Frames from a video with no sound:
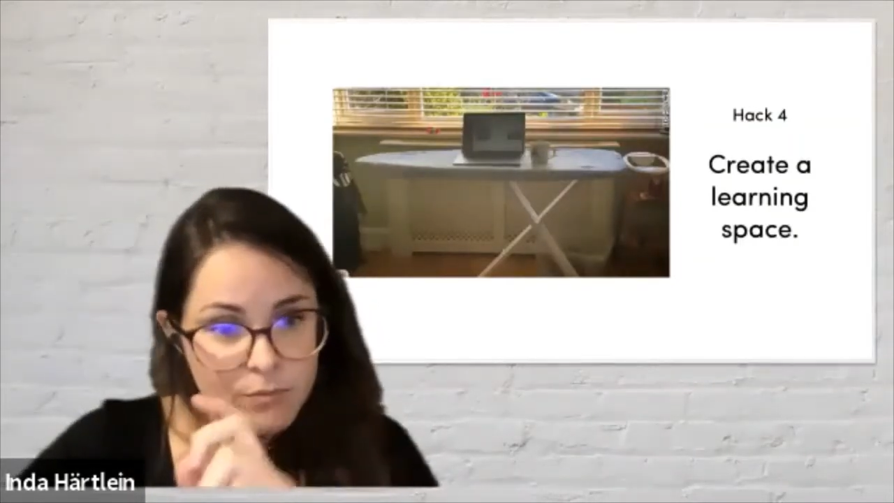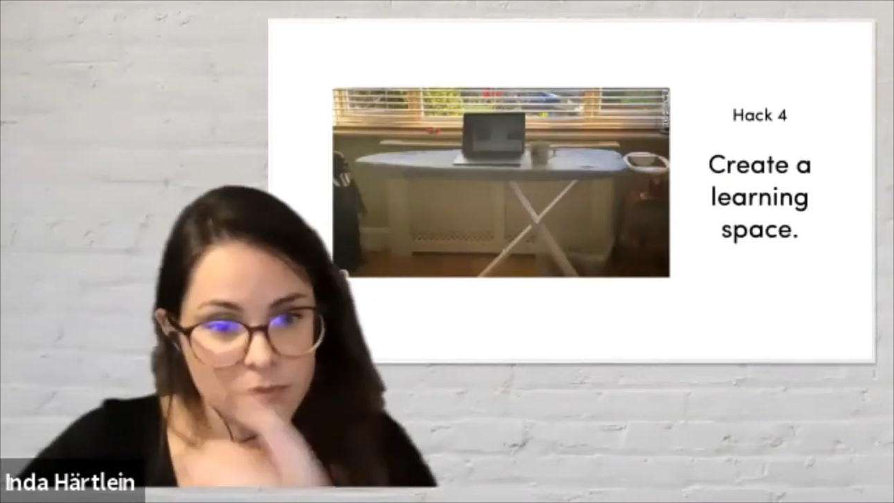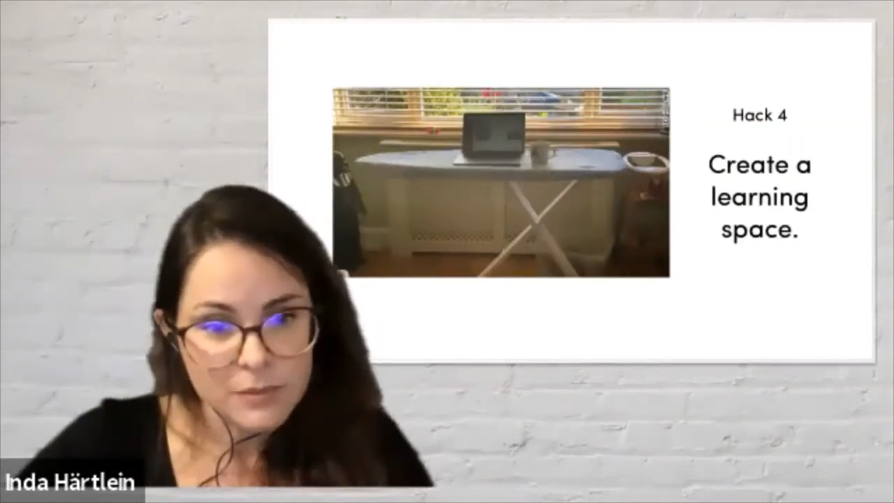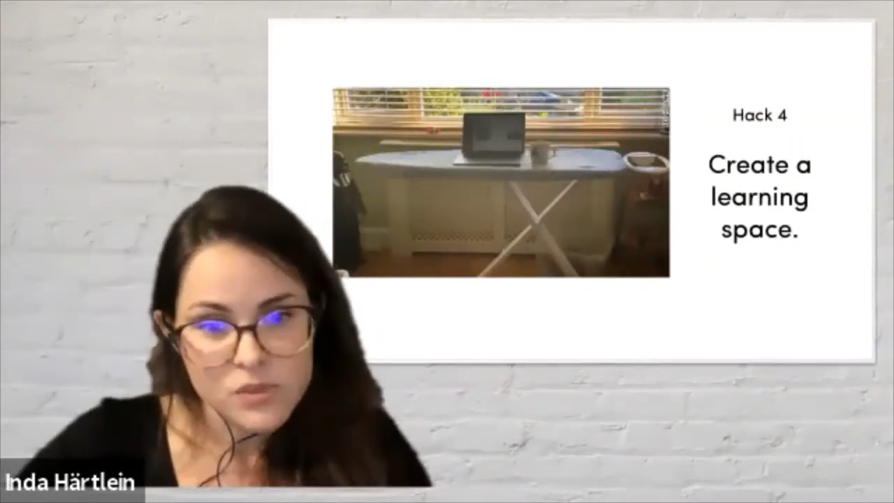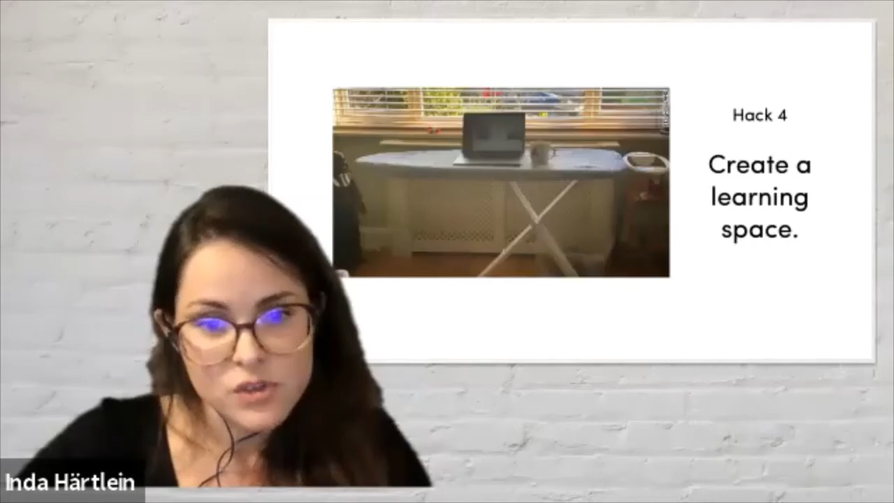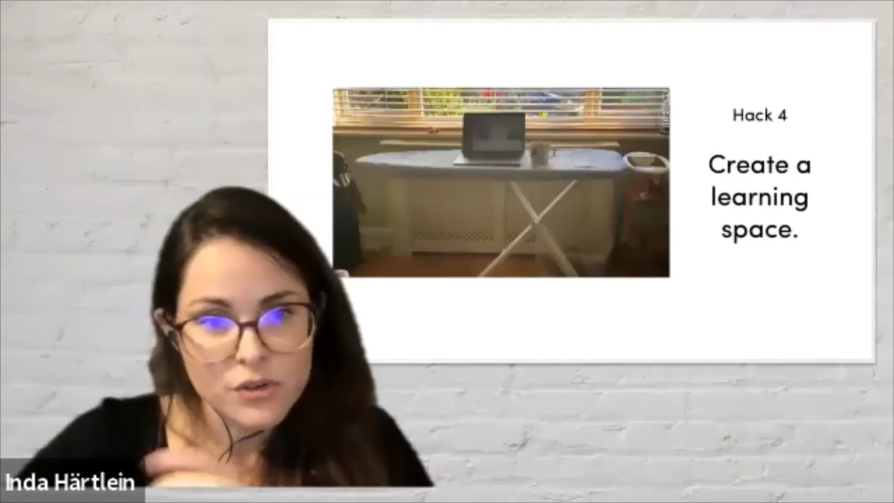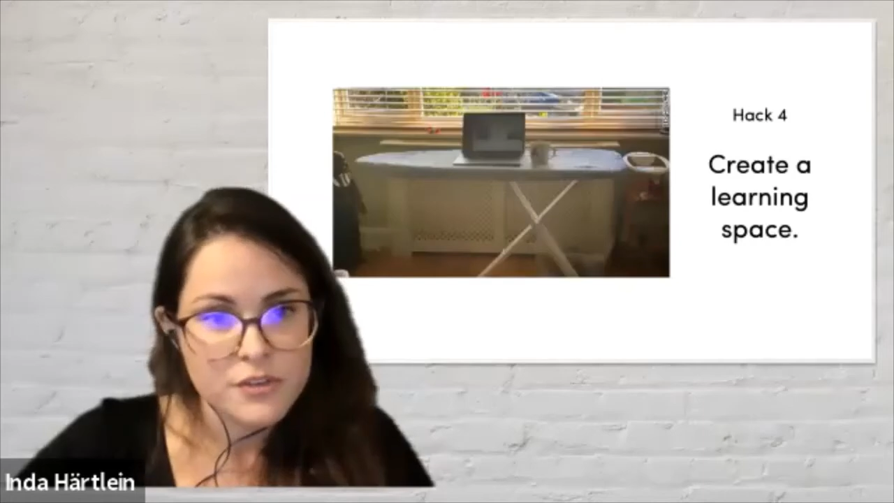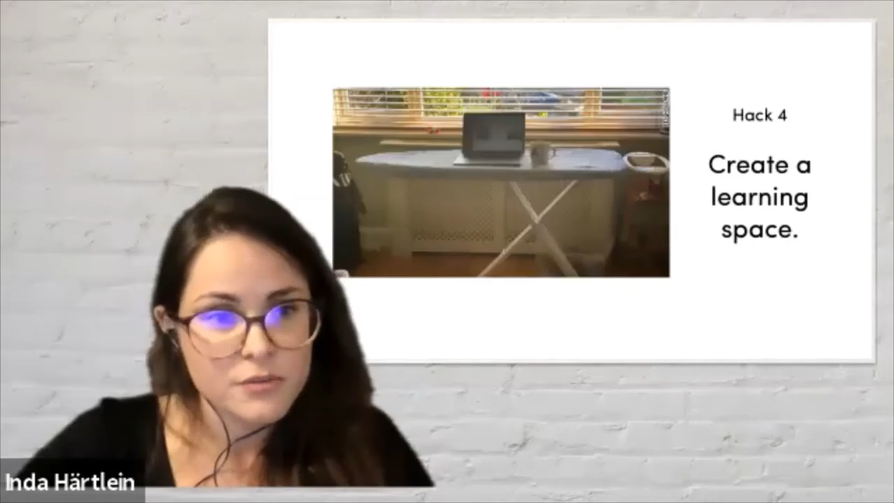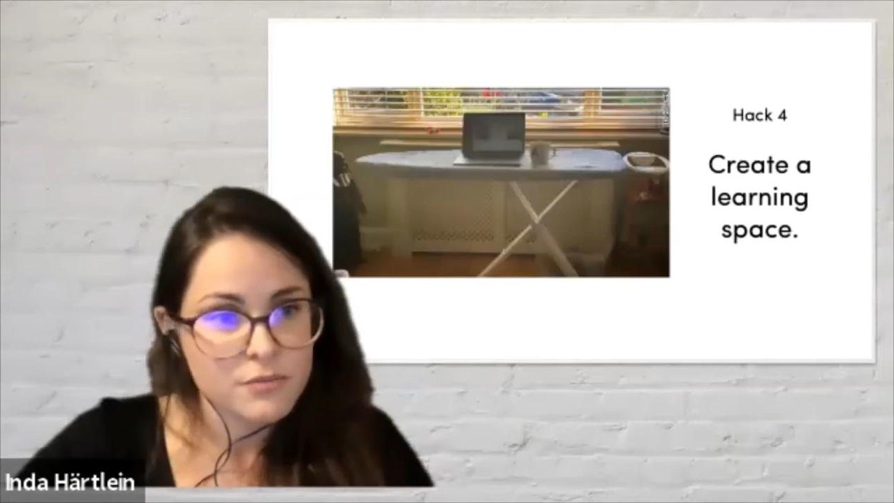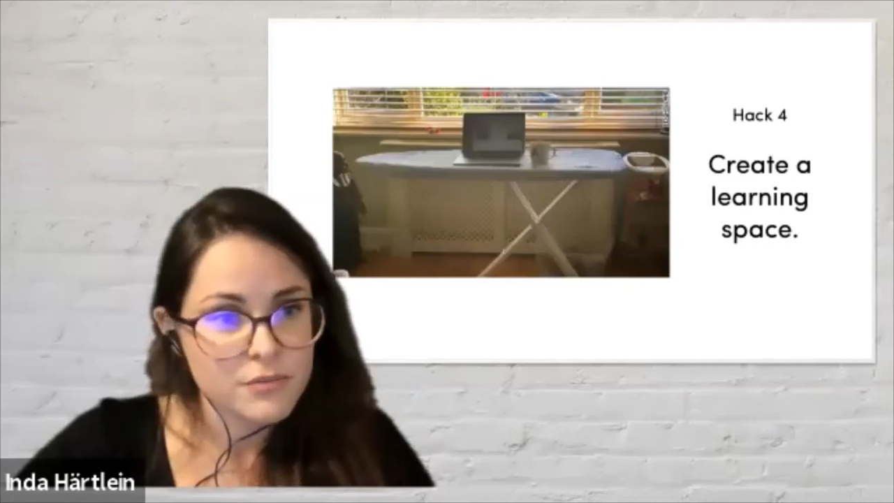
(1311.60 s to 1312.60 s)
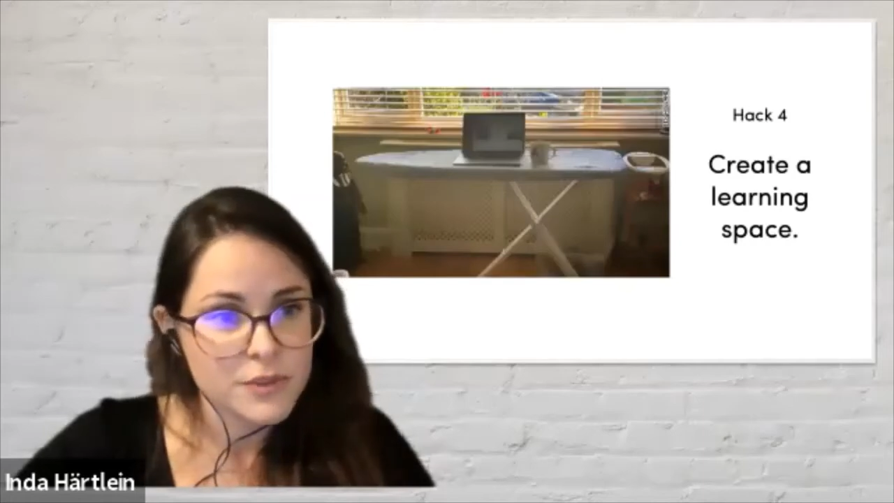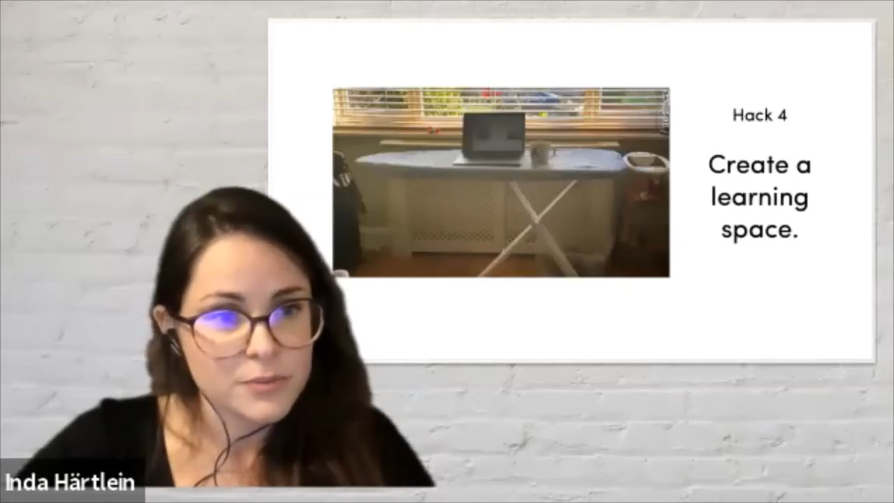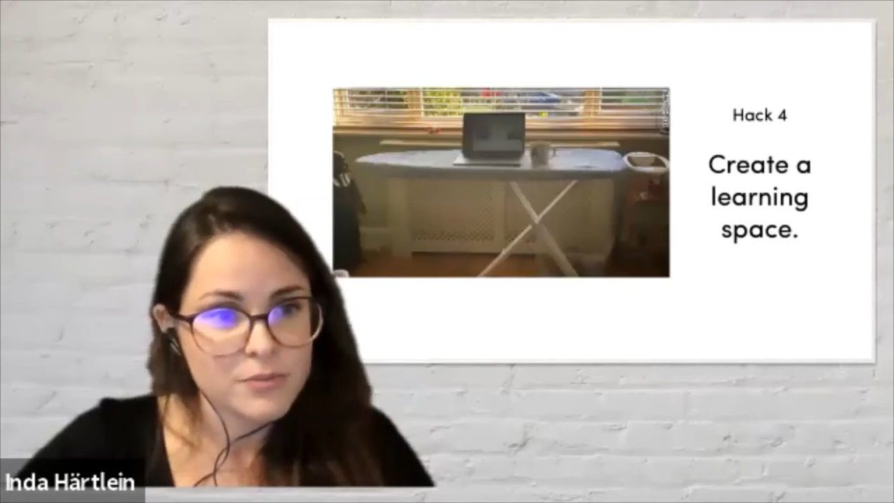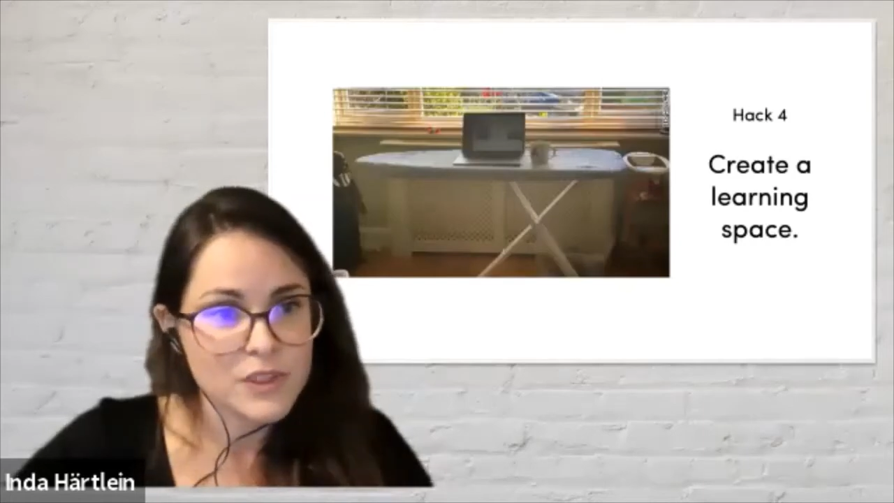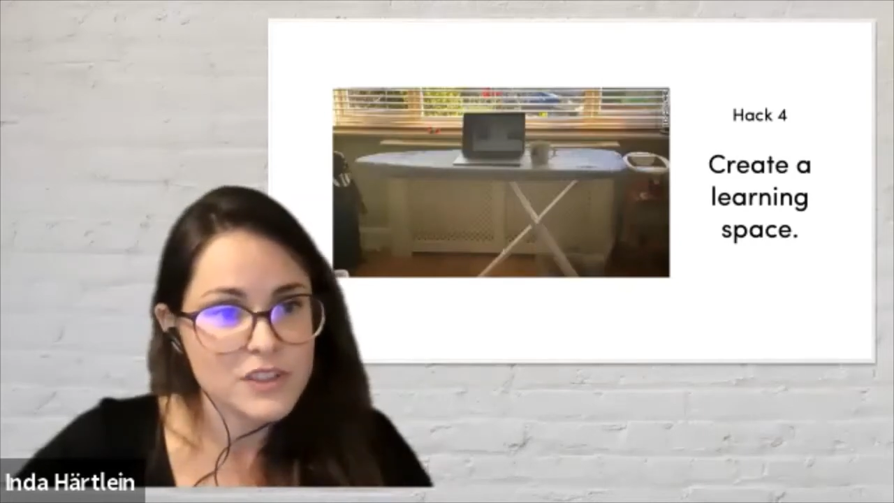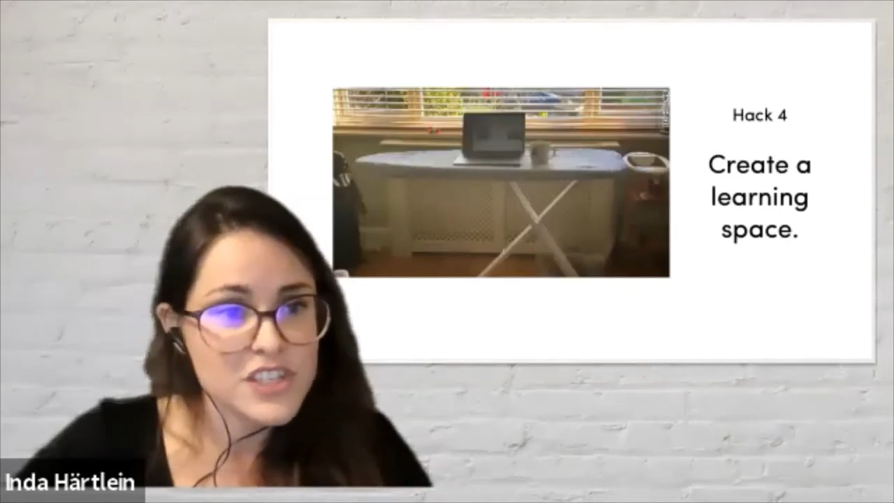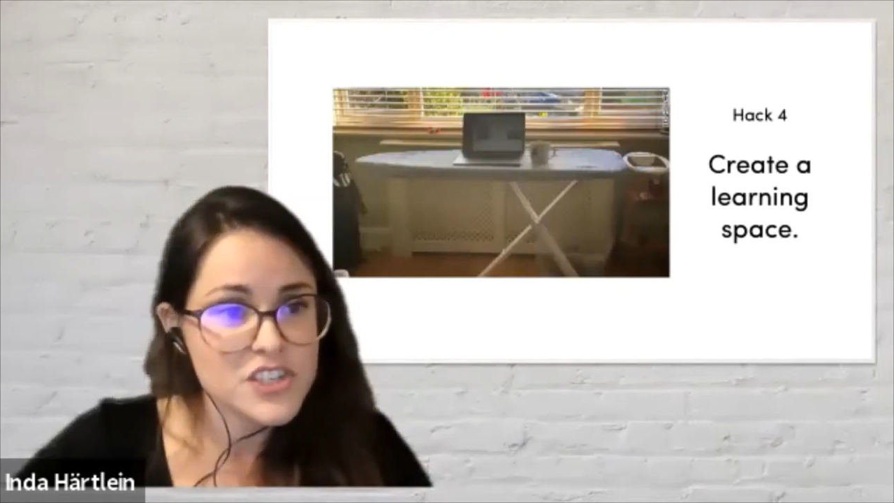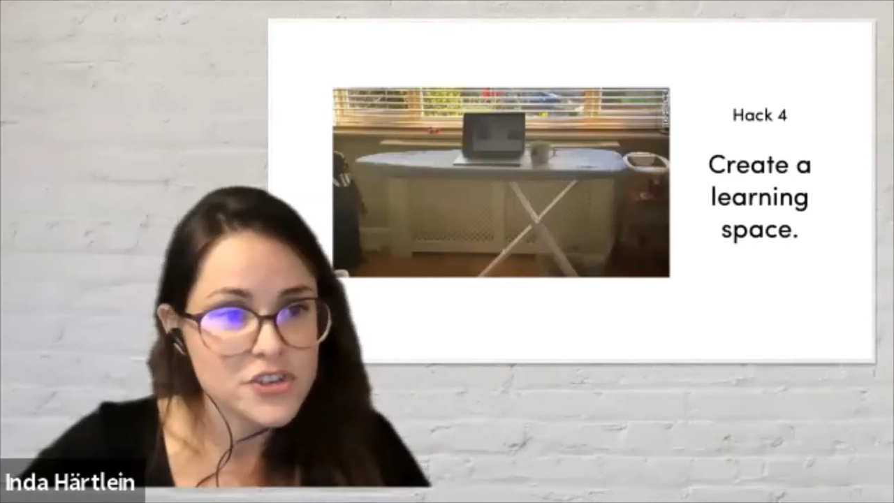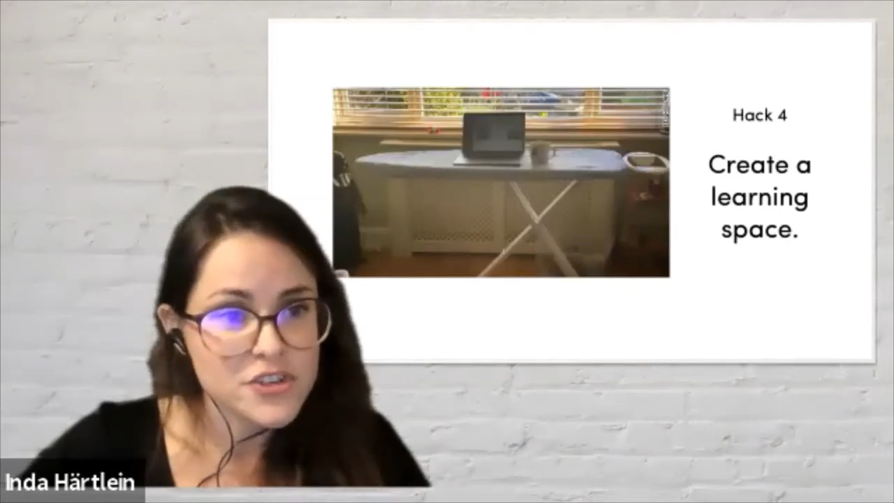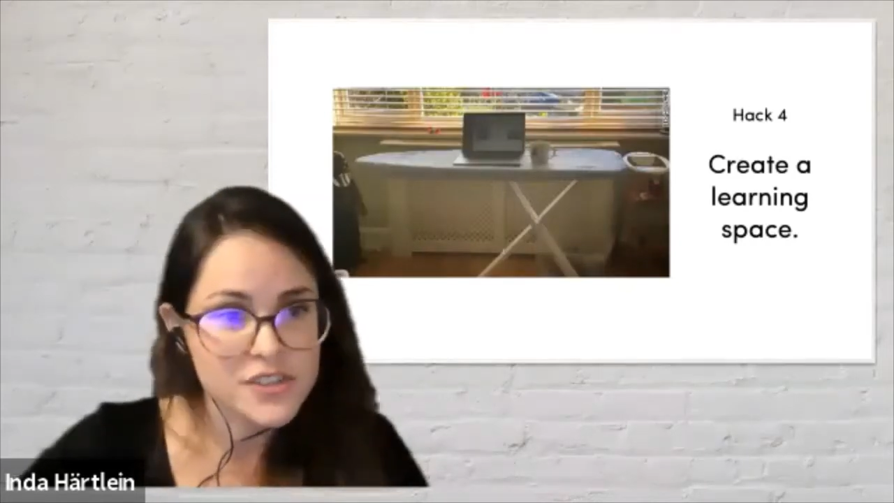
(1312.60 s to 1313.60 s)
I'm sorry, the, the, the
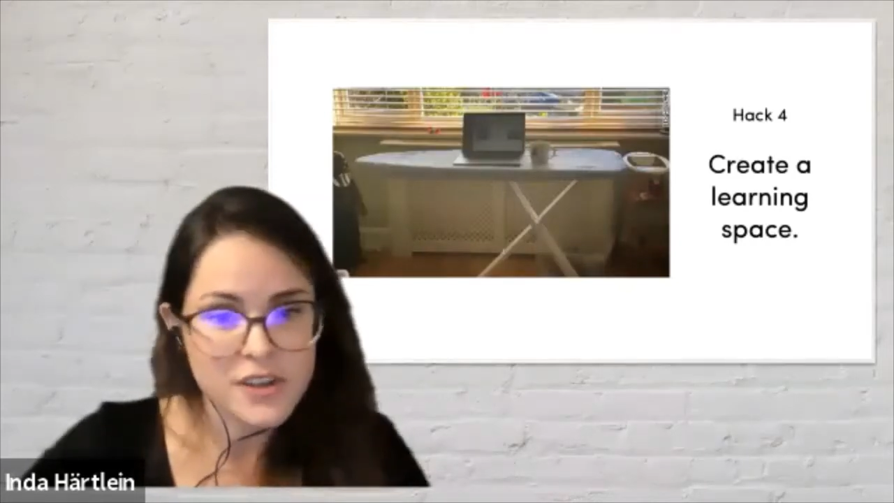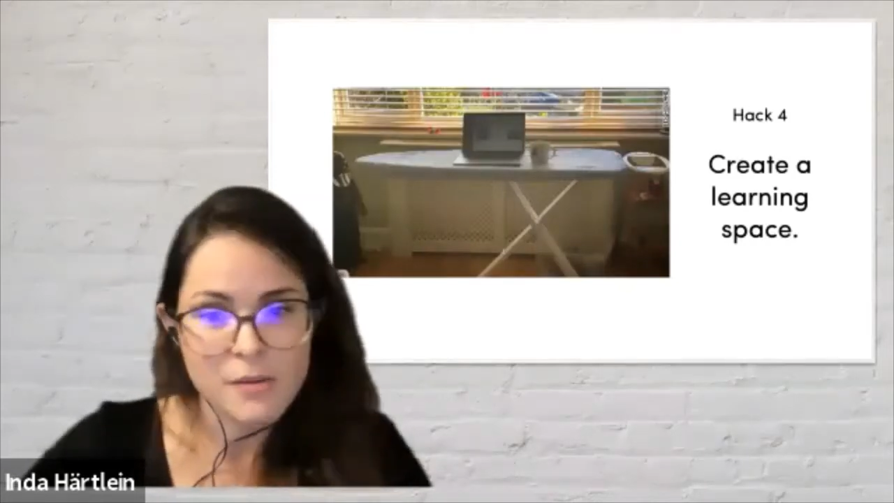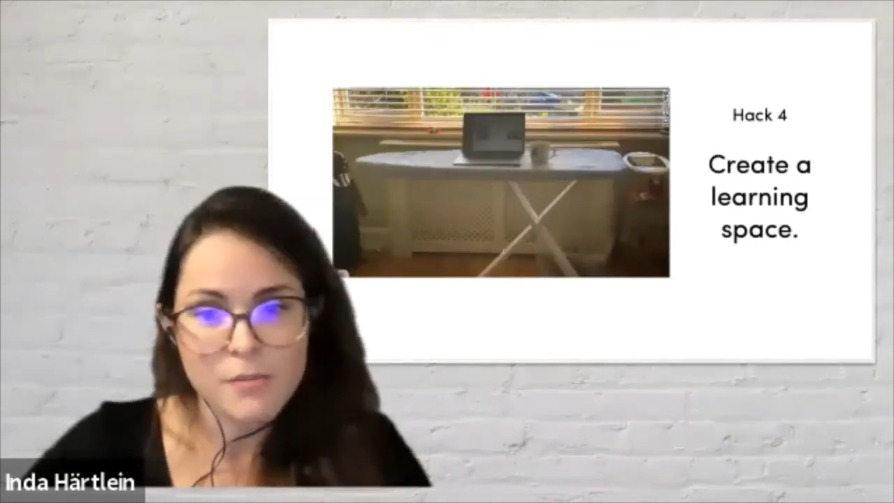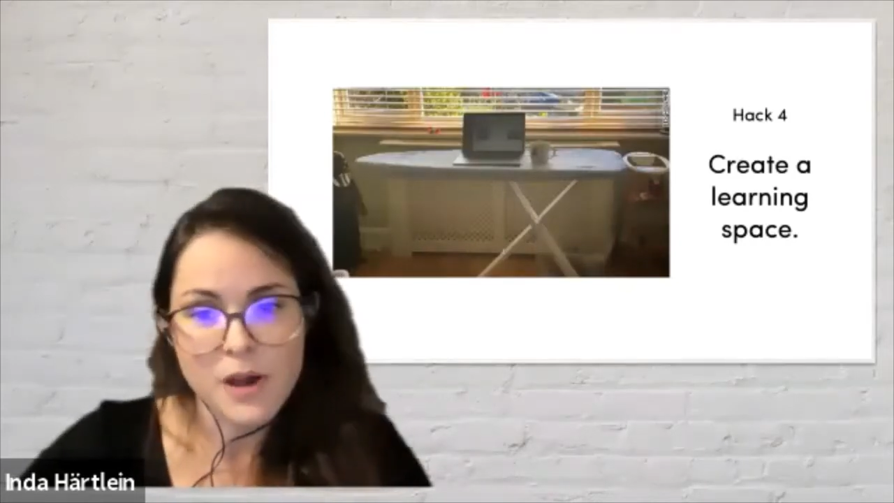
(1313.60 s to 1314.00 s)
teachers um,